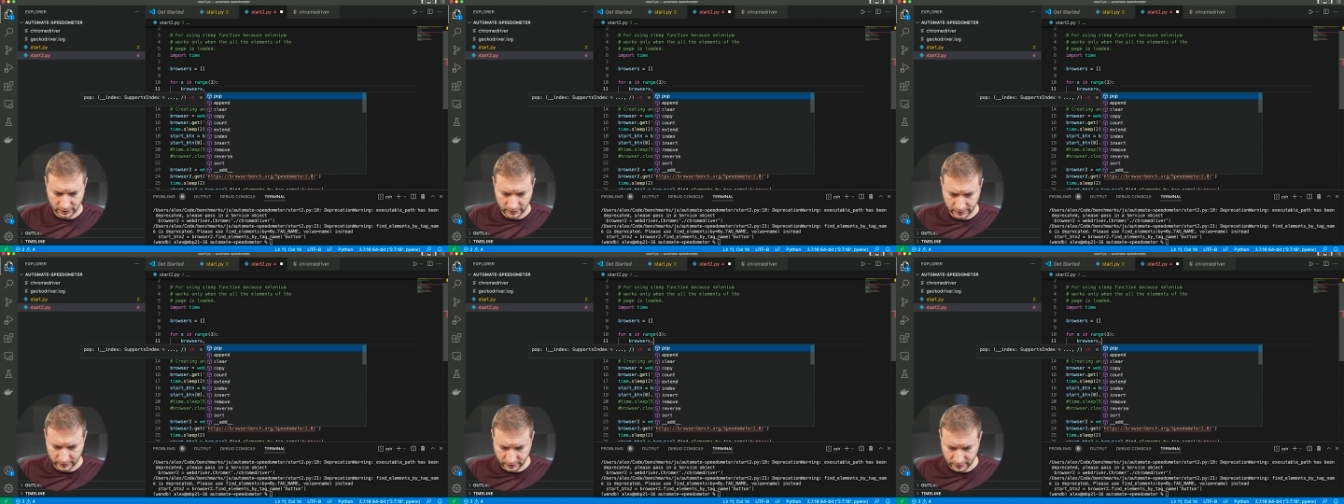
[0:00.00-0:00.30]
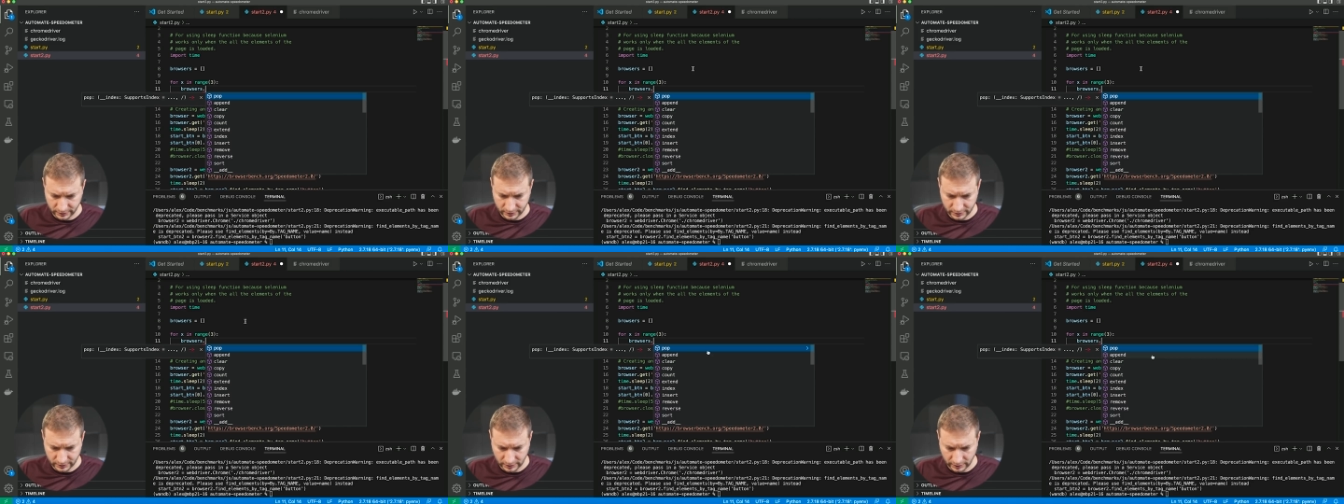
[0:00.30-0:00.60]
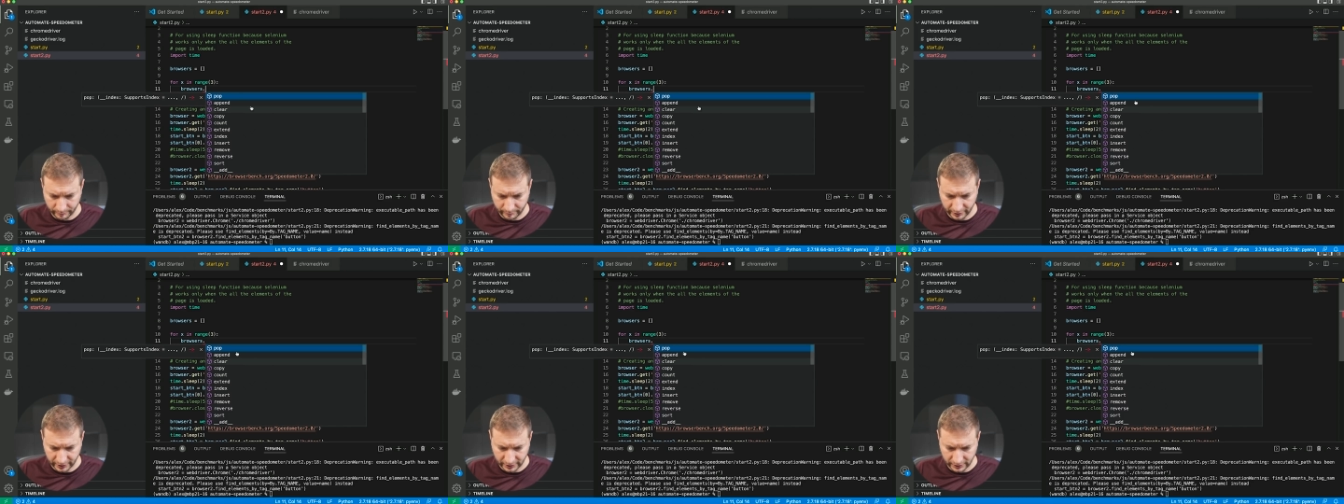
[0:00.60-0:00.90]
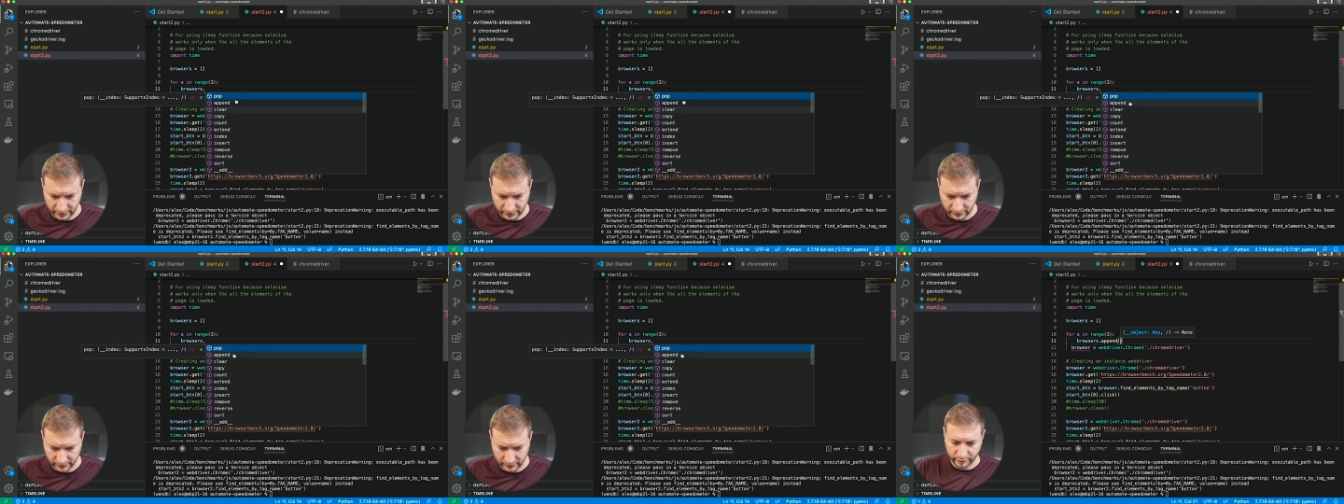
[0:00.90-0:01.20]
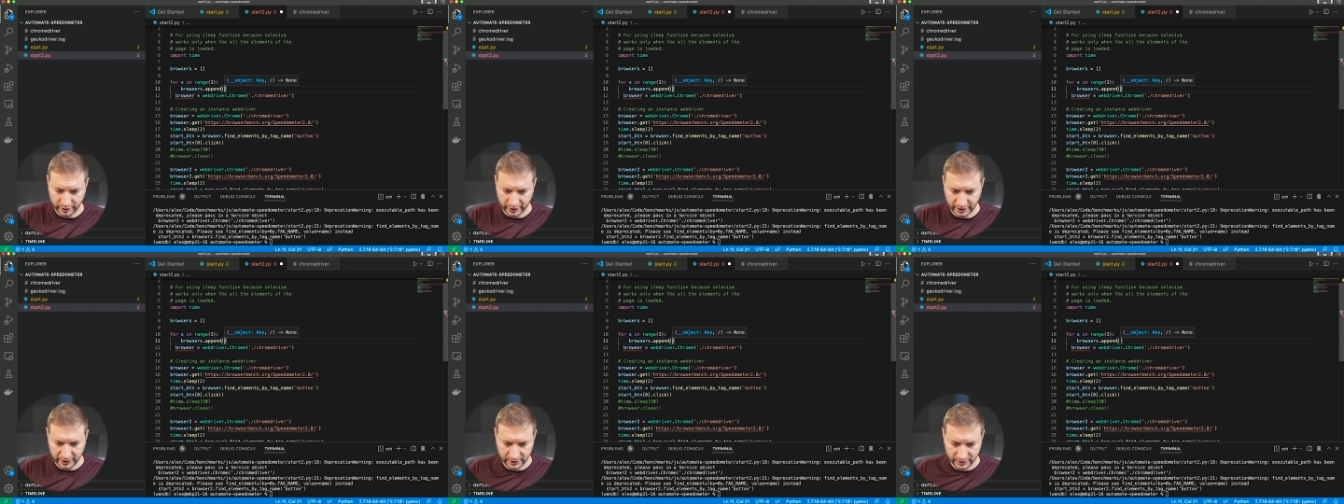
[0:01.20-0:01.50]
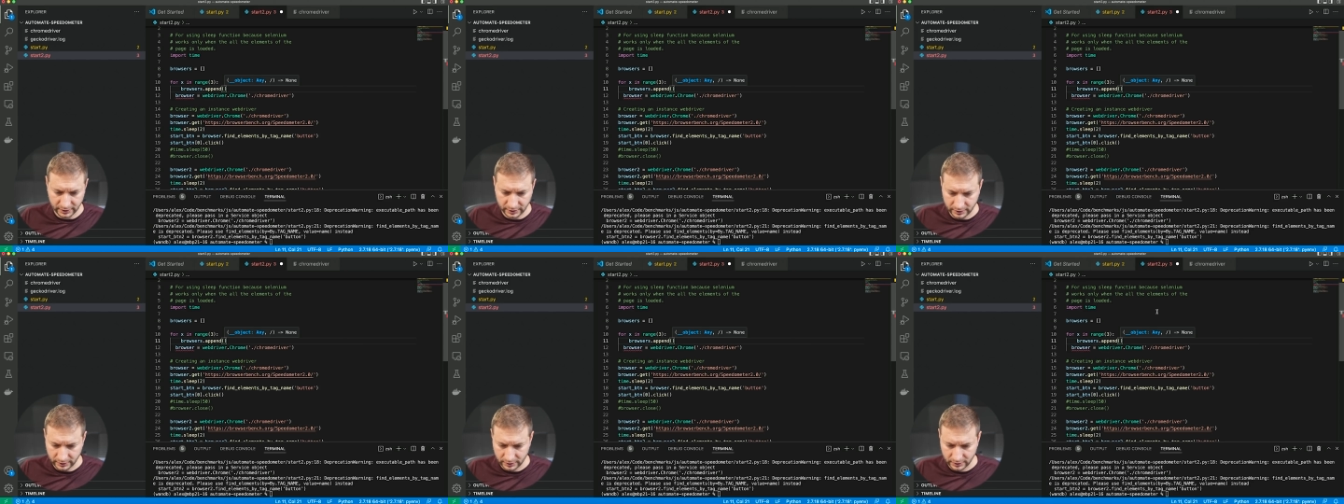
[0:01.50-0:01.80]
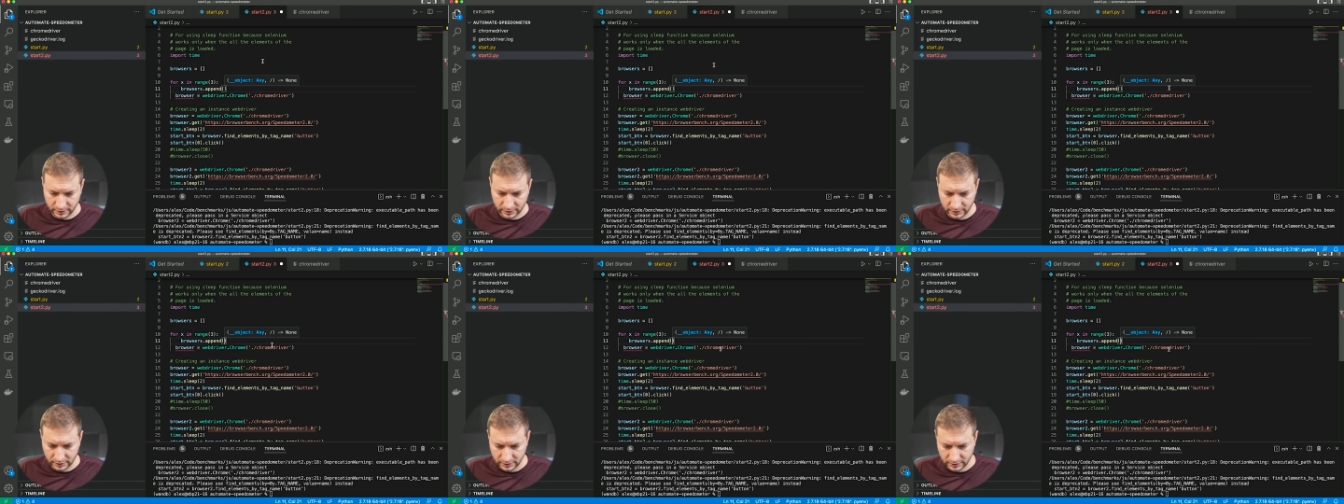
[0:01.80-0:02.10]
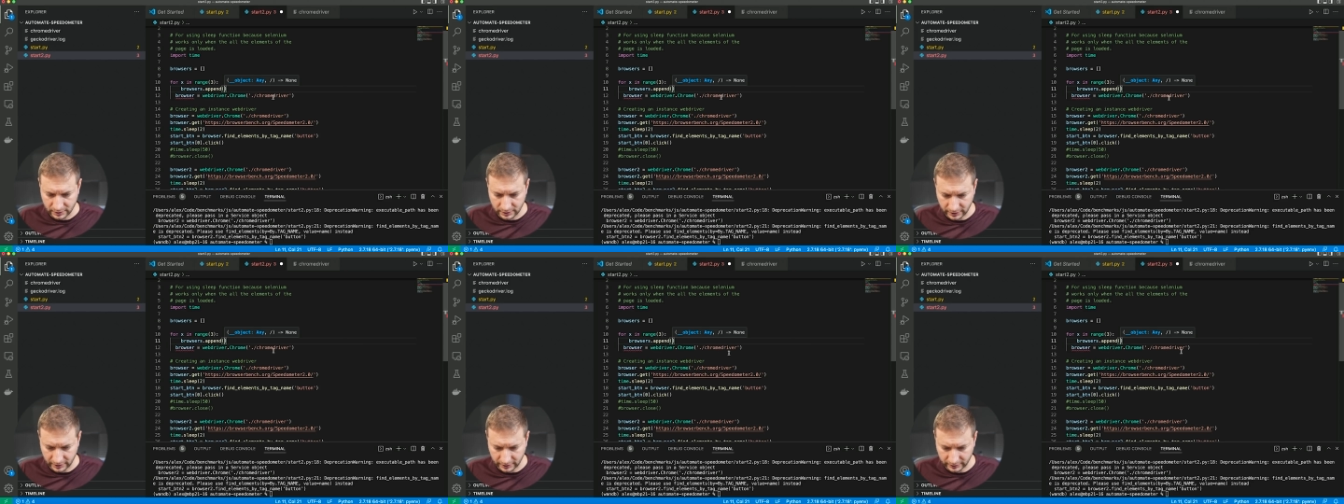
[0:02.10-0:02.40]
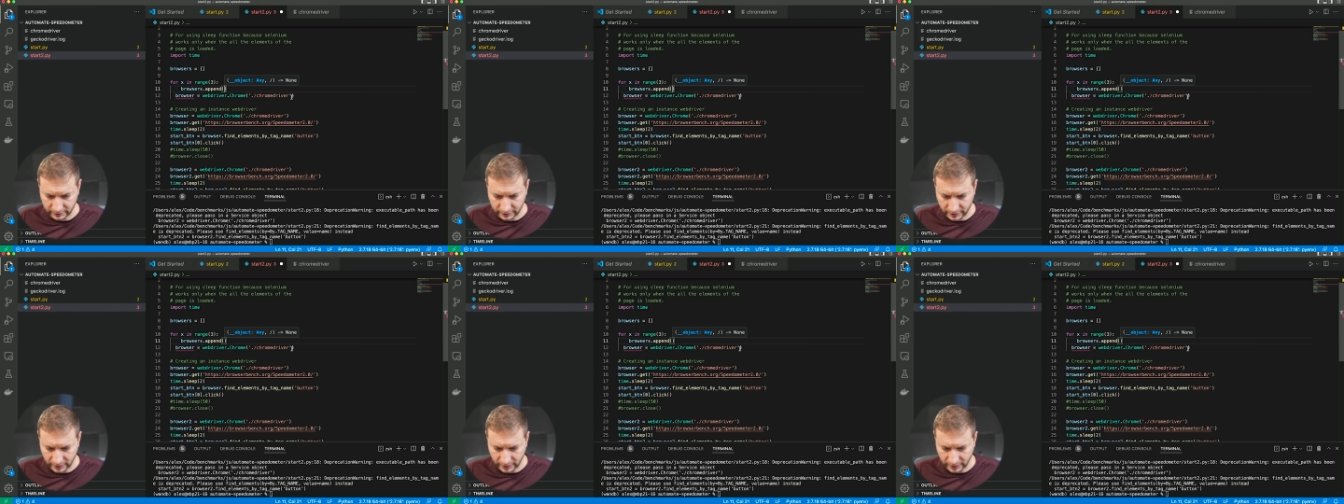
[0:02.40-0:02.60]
Uh, append, append, and